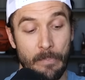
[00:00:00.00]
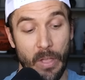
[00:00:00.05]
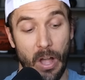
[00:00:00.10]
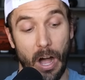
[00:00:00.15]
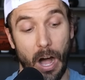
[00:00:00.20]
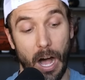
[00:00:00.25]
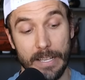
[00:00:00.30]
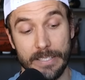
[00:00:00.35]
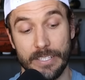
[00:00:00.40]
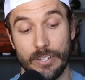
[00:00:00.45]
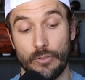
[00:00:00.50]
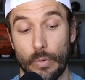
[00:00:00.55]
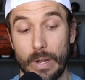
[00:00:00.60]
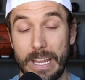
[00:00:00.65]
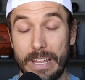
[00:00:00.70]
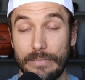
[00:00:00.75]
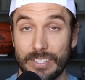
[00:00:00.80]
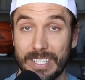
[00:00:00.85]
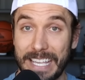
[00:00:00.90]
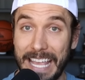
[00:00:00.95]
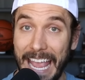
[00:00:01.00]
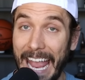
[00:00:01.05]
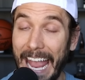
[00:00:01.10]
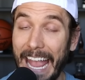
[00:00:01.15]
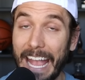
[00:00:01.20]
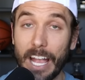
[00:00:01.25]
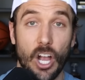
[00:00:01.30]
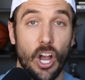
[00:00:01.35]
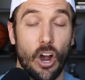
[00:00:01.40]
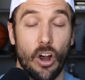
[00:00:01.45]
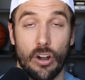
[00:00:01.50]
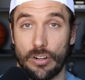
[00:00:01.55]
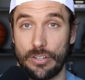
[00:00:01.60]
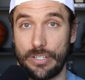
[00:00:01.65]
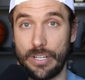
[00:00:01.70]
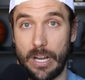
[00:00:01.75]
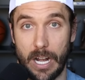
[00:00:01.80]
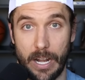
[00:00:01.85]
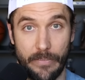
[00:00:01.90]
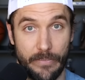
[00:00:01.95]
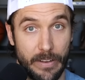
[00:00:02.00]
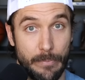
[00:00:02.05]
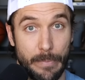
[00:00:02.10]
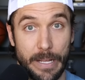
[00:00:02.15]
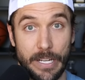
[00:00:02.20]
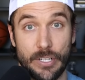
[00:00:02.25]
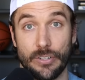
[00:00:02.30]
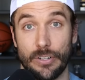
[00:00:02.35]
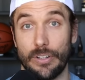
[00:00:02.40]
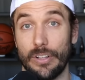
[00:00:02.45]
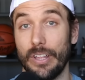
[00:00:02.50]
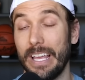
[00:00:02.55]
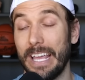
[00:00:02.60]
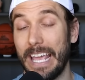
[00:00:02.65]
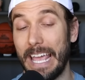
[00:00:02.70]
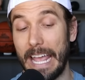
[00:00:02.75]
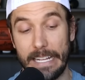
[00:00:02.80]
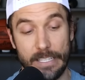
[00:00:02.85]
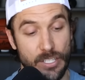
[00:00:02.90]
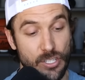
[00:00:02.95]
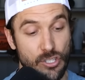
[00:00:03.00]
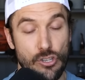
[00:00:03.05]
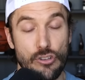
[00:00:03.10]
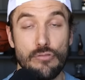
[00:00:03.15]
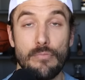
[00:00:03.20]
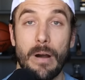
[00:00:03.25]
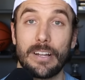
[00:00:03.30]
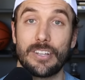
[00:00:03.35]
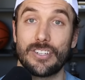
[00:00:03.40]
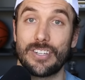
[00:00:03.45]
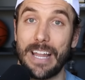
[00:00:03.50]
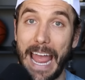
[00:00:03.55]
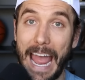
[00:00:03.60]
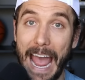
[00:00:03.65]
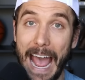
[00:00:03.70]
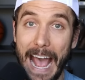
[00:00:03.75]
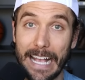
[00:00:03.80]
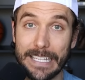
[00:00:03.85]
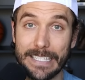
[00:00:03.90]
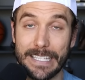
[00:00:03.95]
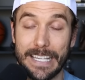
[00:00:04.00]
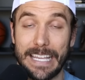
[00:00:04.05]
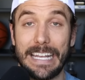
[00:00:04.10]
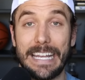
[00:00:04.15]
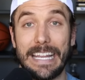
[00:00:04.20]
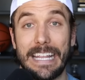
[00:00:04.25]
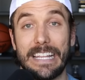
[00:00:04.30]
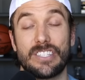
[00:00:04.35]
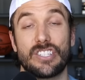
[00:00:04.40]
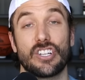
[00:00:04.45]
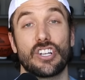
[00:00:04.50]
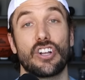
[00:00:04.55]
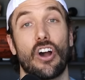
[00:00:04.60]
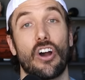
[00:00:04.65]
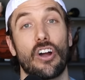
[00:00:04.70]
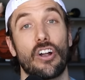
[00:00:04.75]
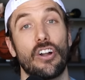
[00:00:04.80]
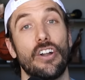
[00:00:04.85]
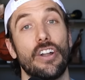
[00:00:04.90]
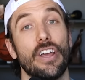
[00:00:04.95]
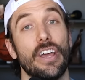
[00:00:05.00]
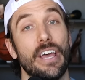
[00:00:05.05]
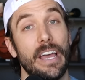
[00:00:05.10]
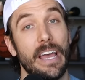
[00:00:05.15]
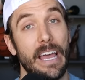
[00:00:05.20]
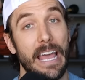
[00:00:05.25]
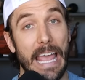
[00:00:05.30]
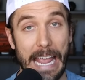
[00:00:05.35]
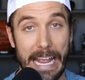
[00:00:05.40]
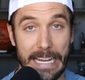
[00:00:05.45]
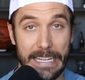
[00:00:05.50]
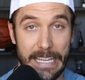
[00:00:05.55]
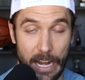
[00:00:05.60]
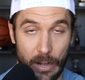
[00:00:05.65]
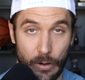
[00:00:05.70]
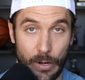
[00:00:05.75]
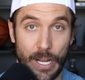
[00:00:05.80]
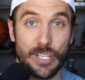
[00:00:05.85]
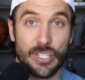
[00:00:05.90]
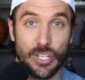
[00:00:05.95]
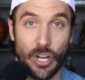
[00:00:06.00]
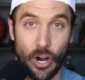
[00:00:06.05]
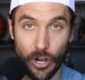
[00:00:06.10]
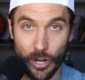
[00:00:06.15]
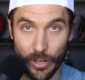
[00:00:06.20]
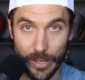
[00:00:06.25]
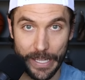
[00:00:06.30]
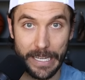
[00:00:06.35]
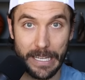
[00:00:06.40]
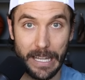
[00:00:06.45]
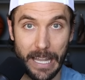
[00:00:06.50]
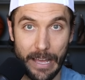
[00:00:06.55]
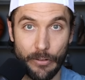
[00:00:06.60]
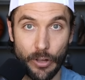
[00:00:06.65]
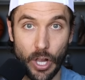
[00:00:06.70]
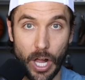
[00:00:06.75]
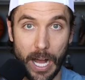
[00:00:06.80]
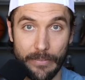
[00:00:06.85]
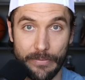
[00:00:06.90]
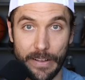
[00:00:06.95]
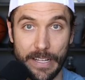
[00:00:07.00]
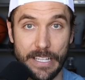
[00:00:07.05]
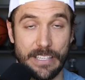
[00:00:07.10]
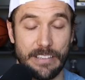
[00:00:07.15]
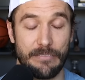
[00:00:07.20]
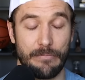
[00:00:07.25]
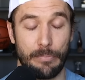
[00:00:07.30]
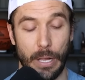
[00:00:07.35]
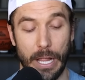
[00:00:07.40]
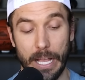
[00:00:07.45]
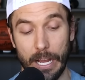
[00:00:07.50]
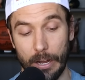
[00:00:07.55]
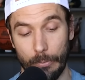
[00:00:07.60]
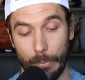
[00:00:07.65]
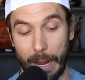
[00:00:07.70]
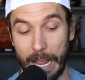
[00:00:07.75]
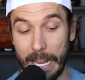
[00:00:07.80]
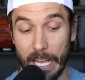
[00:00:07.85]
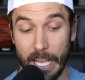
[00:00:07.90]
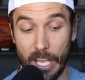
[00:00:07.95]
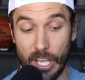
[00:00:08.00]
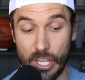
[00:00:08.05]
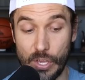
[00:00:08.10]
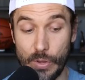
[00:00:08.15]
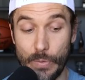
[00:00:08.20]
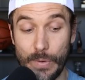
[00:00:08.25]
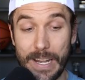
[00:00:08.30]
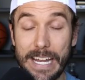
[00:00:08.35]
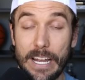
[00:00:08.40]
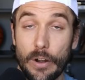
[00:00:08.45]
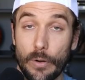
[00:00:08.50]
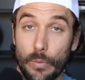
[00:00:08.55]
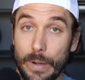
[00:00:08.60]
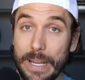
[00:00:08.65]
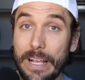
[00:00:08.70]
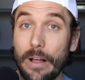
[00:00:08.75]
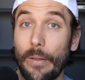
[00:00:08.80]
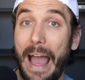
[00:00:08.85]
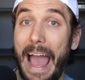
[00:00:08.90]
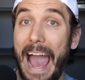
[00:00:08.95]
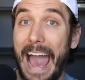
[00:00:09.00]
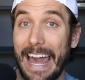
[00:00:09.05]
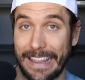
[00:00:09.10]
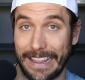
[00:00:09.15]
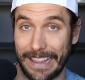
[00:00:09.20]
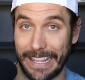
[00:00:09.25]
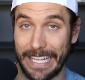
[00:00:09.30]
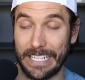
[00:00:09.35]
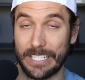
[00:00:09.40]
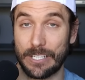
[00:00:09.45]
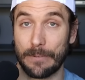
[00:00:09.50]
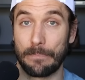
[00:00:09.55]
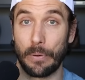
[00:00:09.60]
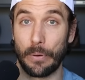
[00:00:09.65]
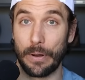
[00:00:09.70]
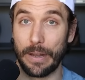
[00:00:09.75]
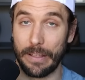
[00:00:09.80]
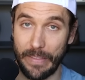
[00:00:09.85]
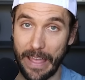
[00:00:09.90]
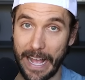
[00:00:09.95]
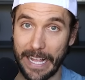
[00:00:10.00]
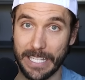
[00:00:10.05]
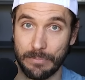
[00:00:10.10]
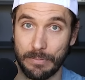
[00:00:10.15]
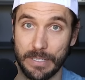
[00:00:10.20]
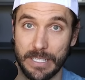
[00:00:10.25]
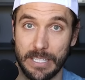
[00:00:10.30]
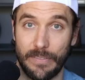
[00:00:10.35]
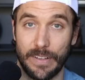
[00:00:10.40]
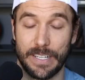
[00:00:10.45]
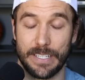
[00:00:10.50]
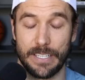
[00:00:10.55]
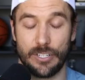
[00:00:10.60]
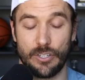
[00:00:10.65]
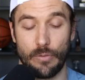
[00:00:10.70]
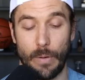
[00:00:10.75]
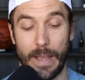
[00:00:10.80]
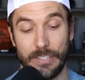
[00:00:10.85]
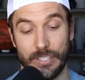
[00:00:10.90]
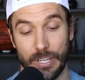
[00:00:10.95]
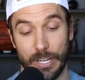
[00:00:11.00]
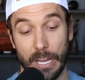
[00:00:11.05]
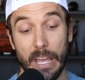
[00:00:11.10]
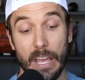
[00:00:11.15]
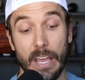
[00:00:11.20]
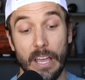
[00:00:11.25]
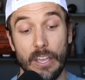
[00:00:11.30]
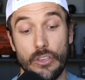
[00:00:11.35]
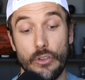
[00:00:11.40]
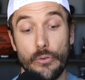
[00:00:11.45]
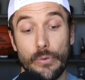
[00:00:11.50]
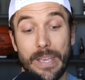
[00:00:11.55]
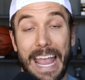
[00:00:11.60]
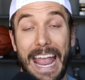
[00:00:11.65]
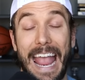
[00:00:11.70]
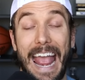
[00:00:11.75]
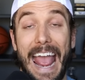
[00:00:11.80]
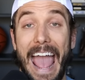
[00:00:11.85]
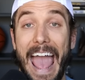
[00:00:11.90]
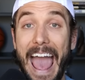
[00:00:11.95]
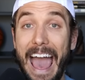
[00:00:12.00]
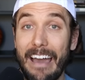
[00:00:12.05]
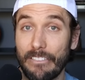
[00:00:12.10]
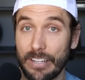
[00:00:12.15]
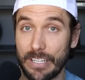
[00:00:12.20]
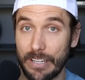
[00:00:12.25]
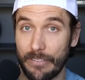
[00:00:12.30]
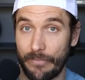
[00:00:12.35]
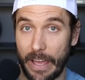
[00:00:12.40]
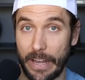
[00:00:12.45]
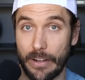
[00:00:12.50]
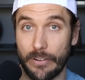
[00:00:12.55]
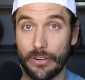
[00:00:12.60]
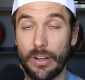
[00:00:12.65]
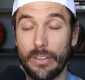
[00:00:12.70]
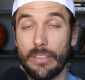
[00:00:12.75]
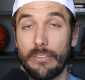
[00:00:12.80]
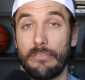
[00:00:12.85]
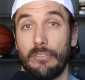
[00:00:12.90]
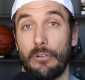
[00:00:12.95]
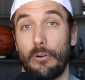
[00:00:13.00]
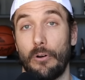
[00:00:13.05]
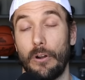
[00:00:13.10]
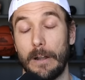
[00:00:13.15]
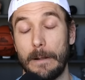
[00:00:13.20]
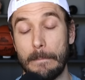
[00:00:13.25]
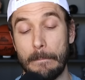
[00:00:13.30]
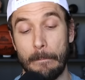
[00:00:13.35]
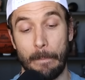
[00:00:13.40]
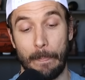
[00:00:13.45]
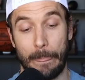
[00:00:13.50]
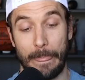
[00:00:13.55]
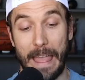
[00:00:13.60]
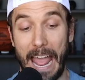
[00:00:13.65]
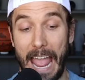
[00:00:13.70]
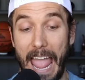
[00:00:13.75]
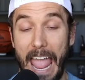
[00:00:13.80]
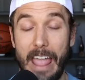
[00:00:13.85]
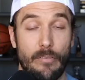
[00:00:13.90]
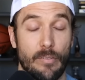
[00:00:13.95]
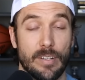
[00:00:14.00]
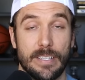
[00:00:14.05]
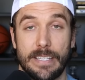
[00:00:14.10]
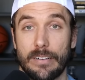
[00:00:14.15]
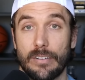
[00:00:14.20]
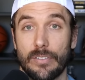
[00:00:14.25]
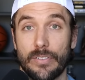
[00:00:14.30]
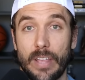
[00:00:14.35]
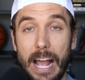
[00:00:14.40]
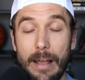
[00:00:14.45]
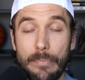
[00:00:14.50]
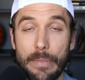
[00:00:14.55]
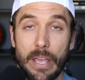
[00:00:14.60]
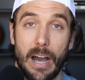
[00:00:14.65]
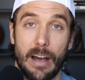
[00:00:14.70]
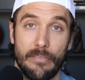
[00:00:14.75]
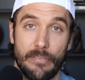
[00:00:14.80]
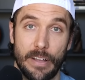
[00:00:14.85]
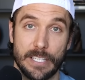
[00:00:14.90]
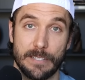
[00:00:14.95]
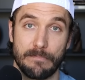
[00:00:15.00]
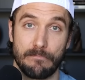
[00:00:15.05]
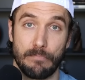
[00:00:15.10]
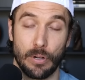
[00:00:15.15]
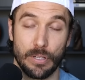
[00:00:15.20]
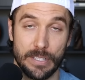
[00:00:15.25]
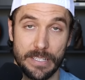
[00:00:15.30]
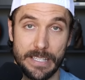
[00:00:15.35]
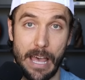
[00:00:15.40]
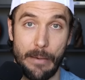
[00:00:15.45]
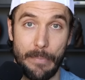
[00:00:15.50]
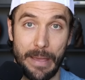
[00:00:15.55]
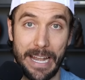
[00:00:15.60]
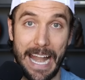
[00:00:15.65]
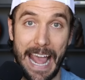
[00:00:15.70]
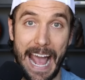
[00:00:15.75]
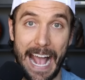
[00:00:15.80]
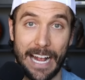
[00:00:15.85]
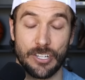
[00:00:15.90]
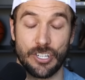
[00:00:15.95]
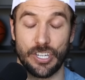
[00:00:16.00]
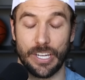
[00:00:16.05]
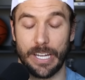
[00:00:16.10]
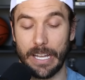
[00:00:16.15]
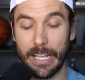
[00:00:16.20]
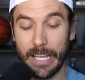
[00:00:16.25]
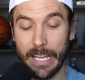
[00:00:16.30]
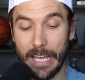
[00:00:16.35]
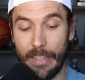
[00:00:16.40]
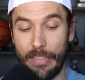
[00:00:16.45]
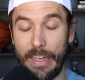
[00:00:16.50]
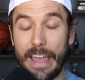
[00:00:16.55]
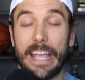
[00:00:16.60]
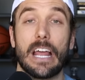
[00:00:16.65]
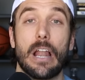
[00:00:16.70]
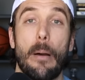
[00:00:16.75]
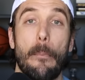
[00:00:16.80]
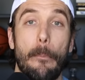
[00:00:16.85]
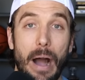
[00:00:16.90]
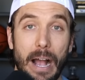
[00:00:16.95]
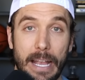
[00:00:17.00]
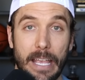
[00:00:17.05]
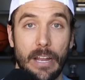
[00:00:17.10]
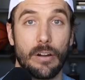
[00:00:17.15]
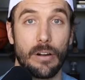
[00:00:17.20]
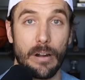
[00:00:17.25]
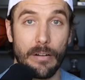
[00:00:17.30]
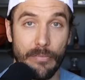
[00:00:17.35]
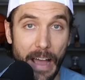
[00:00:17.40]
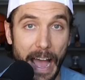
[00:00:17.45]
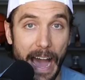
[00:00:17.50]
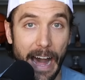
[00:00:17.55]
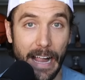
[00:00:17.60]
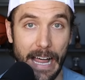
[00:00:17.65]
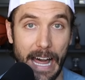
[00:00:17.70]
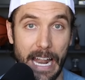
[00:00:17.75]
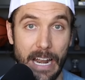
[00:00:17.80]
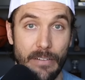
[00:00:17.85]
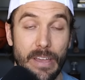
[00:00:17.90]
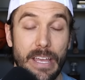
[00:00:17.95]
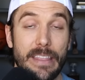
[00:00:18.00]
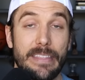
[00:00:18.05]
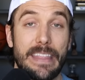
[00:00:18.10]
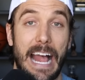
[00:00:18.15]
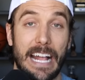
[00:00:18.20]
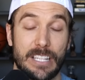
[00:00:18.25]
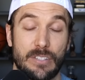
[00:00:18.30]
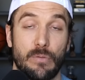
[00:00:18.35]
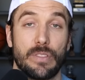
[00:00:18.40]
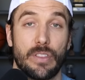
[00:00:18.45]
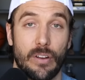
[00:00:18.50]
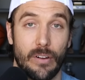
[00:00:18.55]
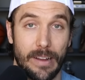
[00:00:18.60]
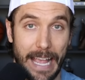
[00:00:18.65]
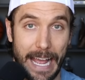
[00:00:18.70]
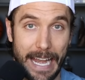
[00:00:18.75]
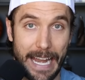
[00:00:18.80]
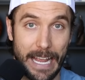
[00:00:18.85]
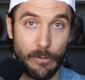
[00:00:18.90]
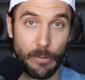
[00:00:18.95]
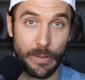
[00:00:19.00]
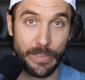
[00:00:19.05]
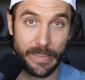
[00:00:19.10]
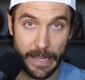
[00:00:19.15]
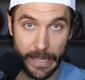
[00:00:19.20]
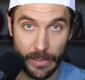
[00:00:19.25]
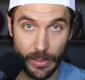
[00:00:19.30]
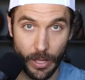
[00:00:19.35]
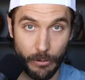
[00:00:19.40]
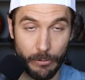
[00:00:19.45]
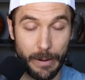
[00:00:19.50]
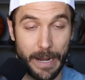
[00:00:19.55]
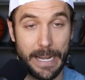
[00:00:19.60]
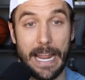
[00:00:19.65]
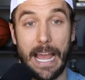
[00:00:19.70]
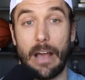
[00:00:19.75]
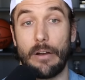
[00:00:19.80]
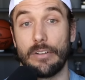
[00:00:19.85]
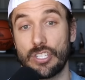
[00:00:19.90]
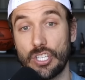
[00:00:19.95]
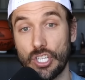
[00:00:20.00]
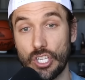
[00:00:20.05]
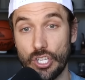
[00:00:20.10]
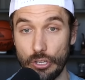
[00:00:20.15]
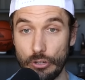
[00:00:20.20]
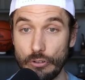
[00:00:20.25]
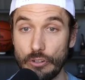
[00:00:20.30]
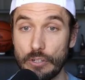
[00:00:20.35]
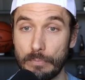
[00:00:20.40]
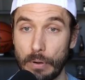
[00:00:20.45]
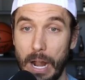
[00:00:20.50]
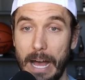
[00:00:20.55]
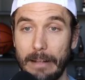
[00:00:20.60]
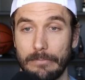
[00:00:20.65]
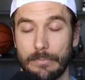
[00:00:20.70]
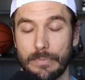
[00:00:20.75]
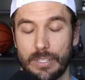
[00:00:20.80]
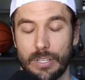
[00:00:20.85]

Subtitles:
Austin Reeves can't guard Donovan Mitchell. It's too much to ask. He needs to guard a Darius Garland-level offensive player, right? You need a real athlete to put in that specific situation. You can't have a defender on the floor that every single time the offense puts them in an action, they get a bucket or a foul out of it. That's what they're getting with D'Lo right now. It's a huge problem.